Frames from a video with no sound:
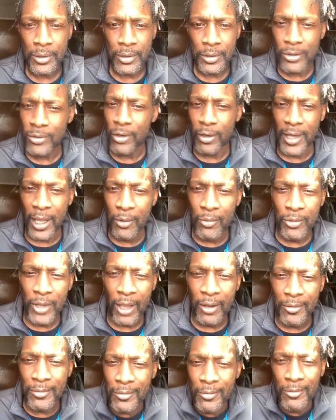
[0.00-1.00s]
You know, like,
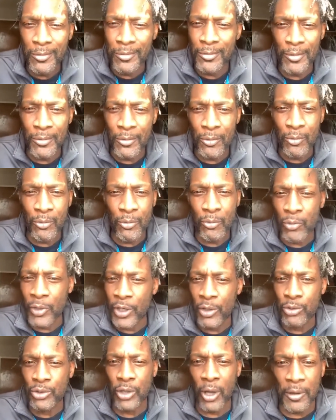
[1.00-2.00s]
like what, what are
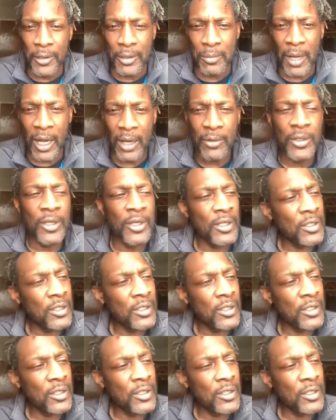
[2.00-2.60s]
you talking about?